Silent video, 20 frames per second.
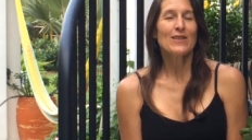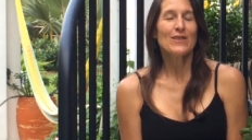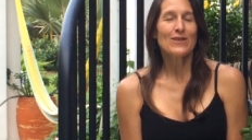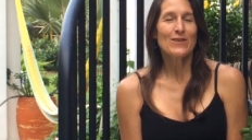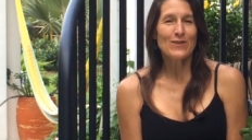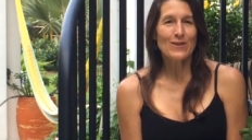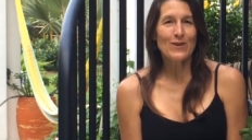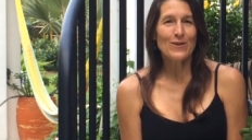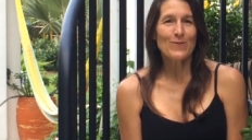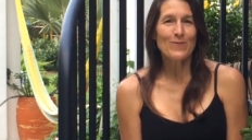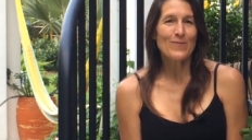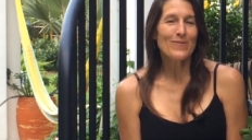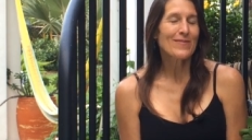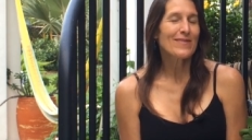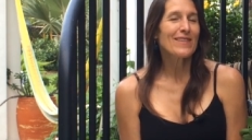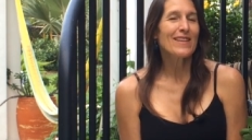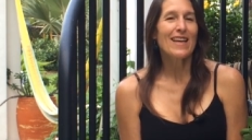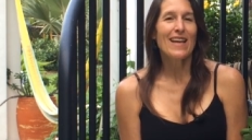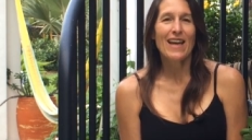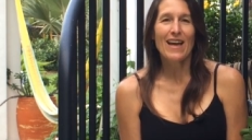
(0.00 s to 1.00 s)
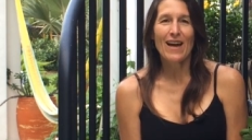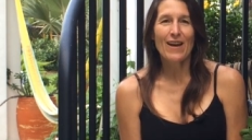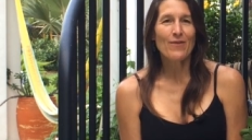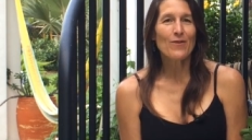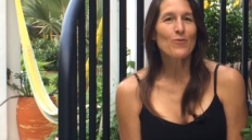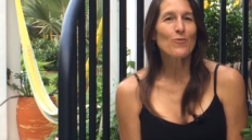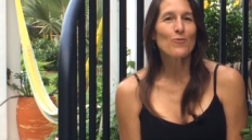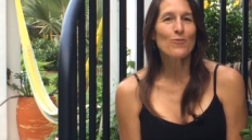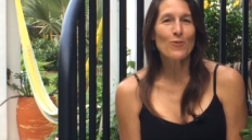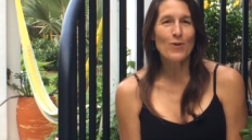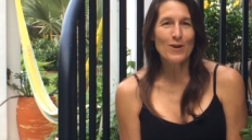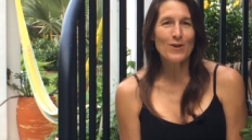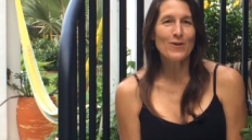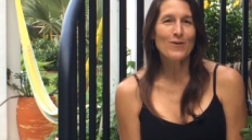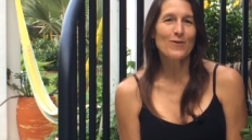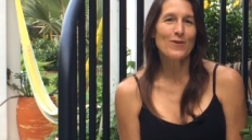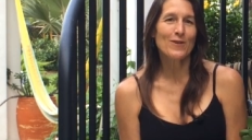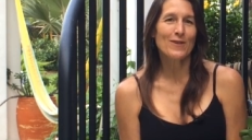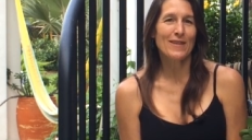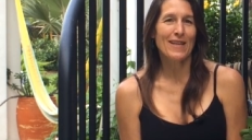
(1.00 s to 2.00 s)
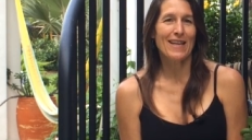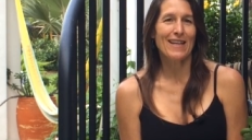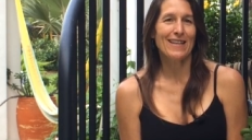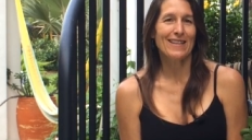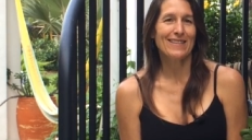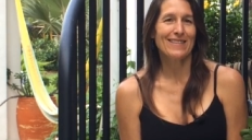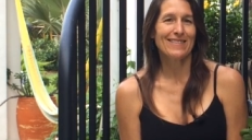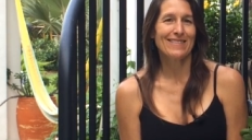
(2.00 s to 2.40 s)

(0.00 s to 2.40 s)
So, have a wonderful day.